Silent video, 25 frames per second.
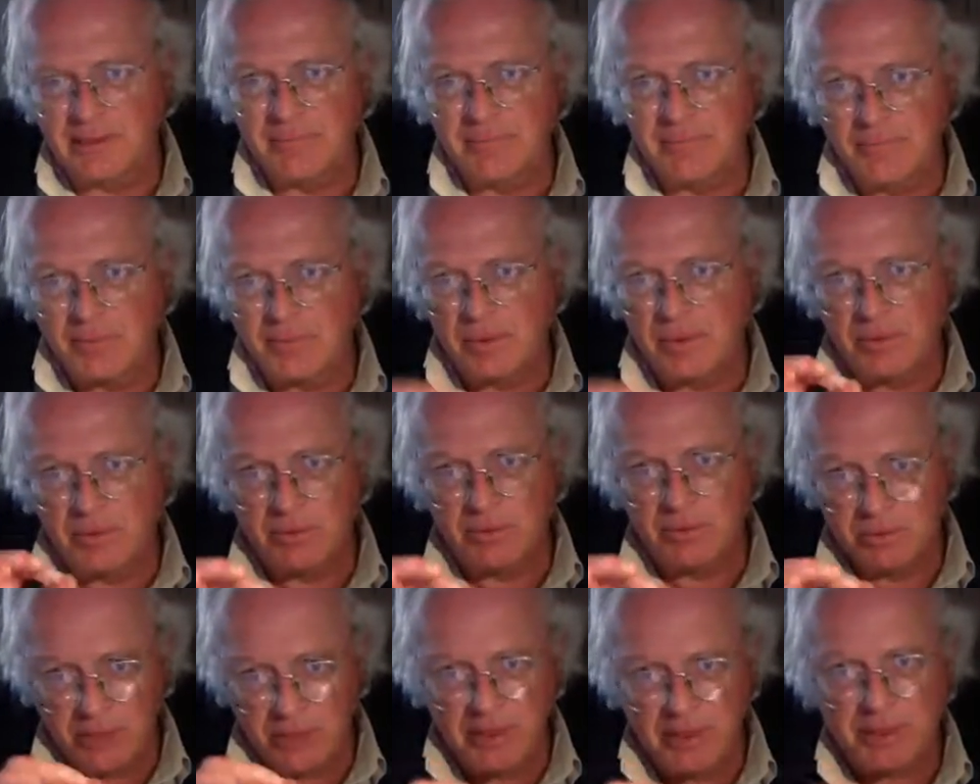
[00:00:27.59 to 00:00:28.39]
The
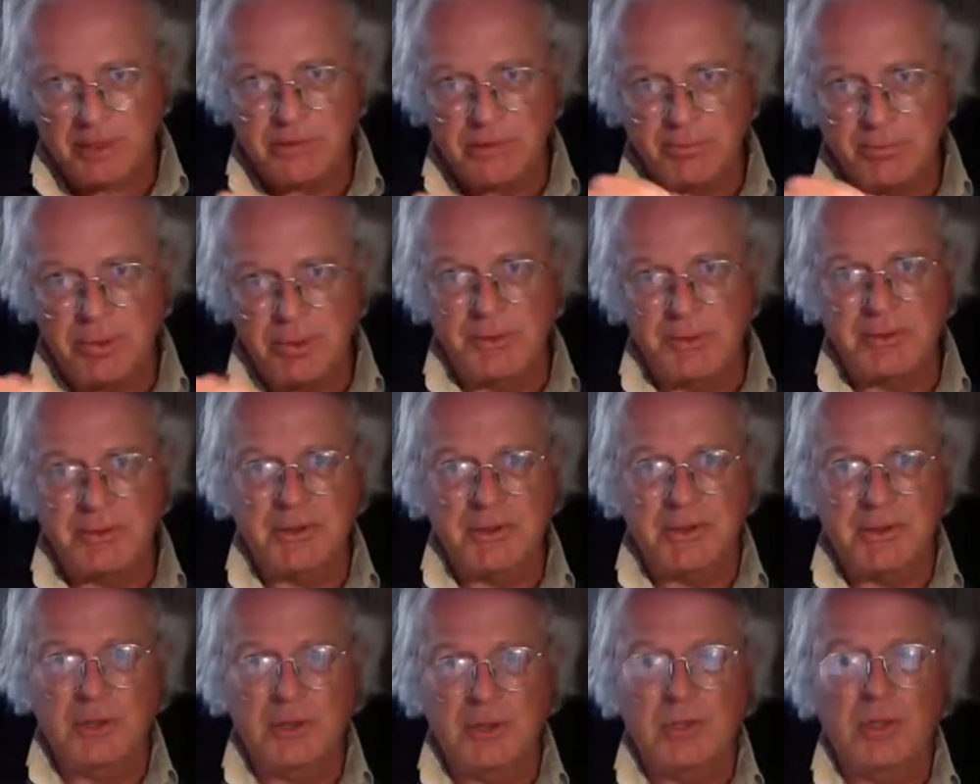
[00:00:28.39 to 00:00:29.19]
Chinese military
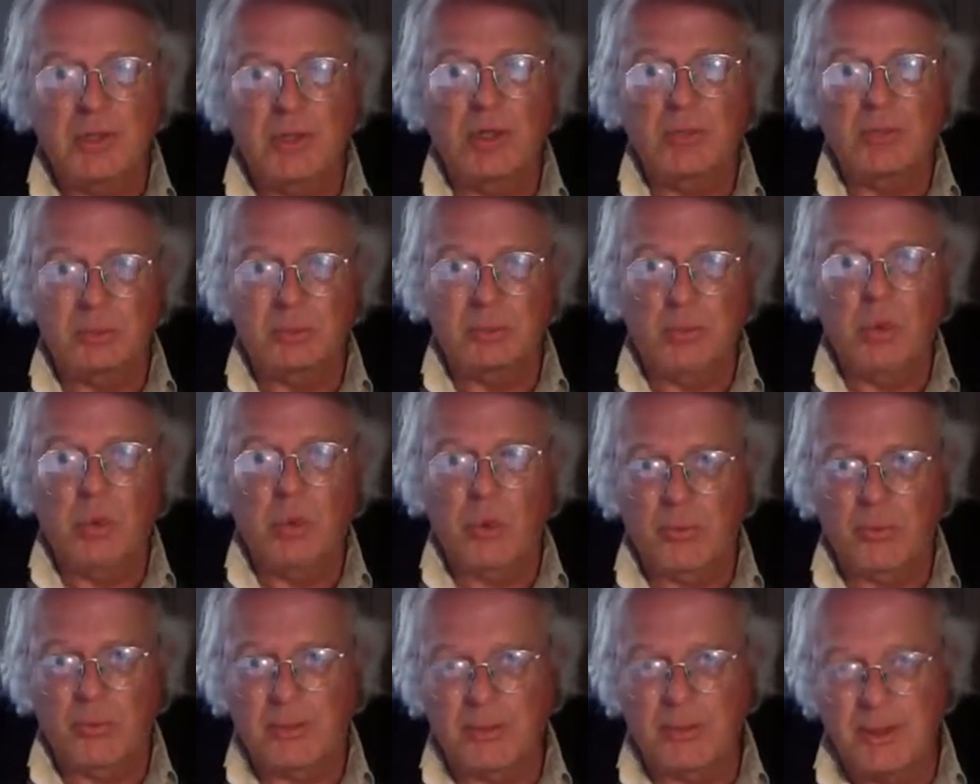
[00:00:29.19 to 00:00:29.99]
wants war with
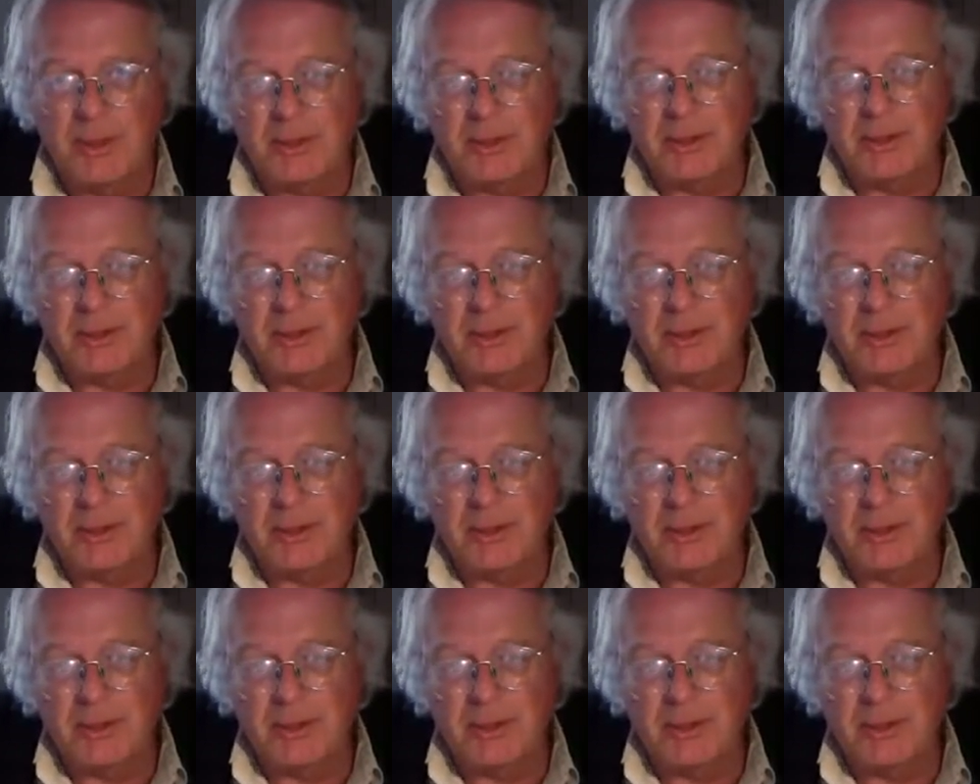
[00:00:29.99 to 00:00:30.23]
America.